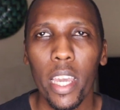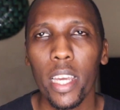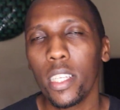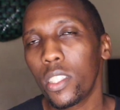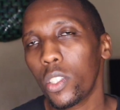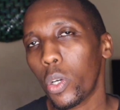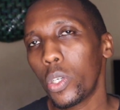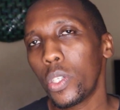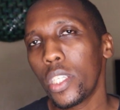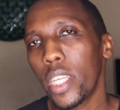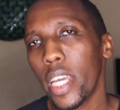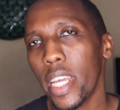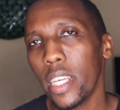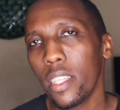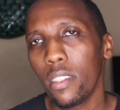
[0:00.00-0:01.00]
And it
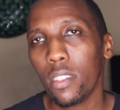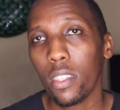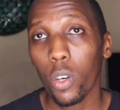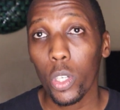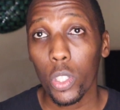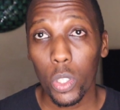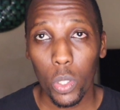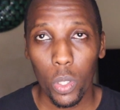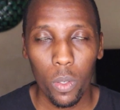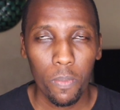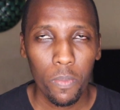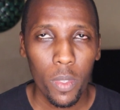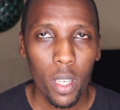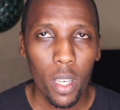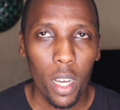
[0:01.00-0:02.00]
contains
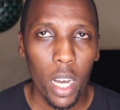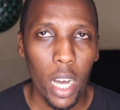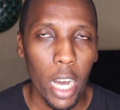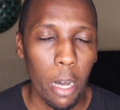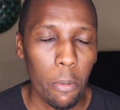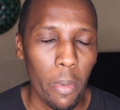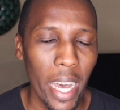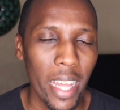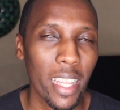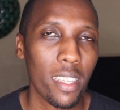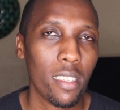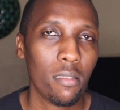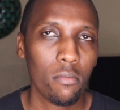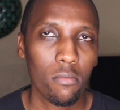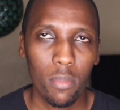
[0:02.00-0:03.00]
also
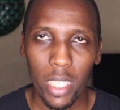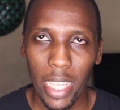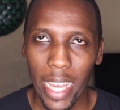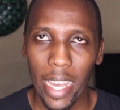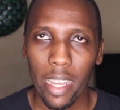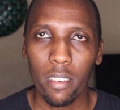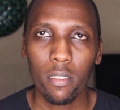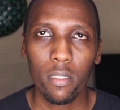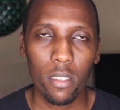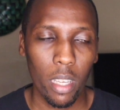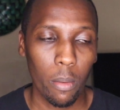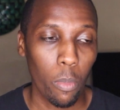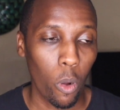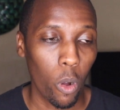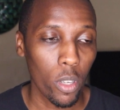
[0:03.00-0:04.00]
other 10
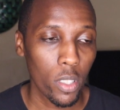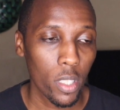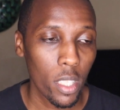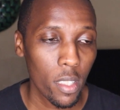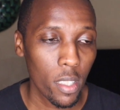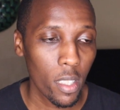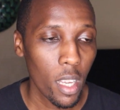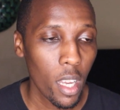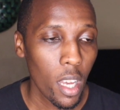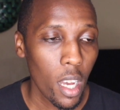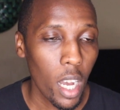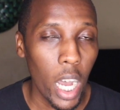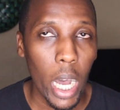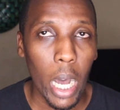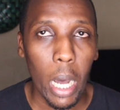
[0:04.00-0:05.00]
sub-courses
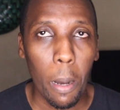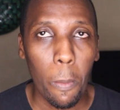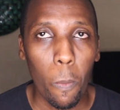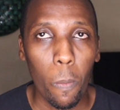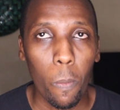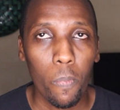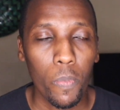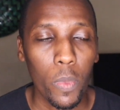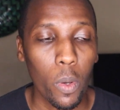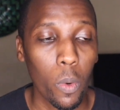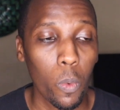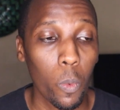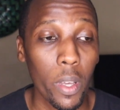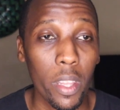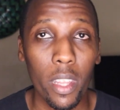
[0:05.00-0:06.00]

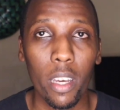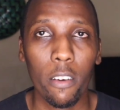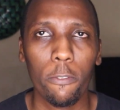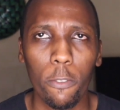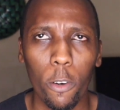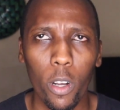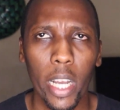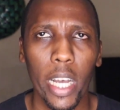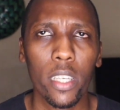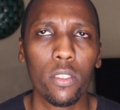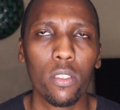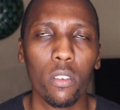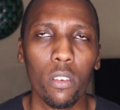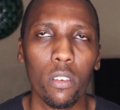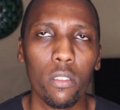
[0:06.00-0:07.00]
with a
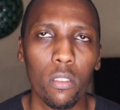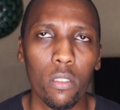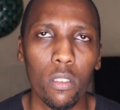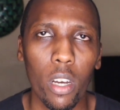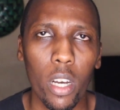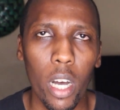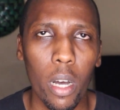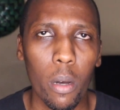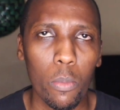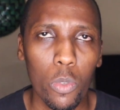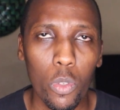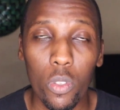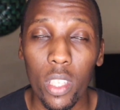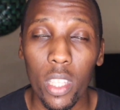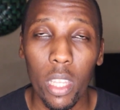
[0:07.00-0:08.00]
focus on
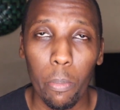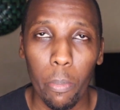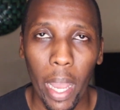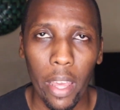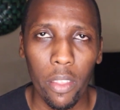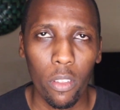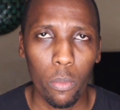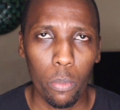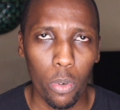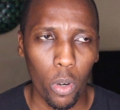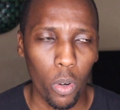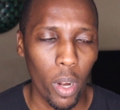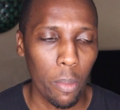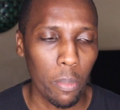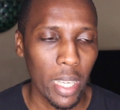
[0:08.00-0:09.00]
using the Python
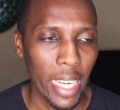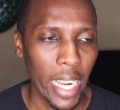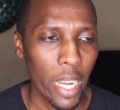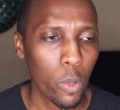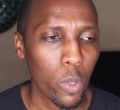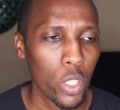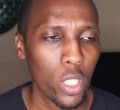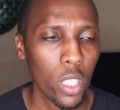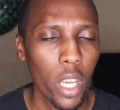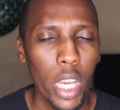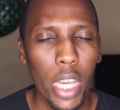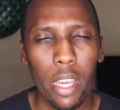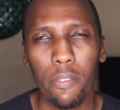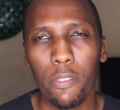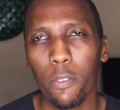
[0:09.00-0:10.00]
programming language.
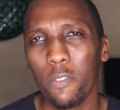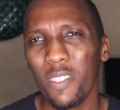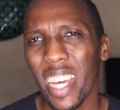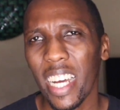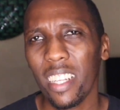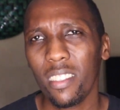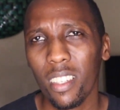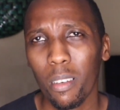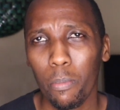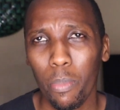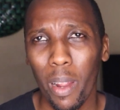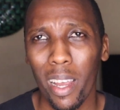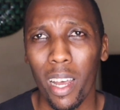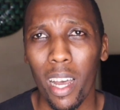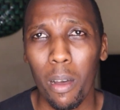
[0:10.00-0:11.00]
If you've done some
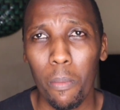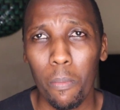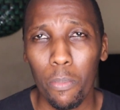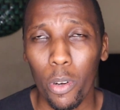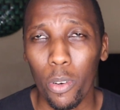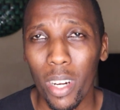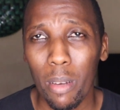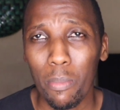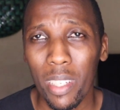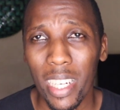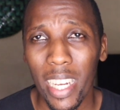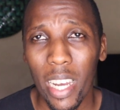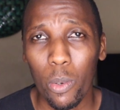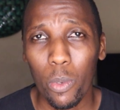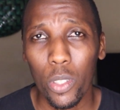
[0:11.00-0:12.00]

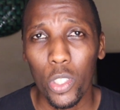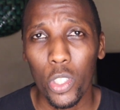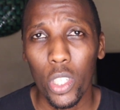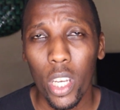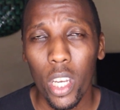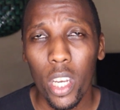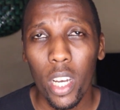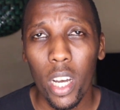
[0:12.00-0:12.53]
programming language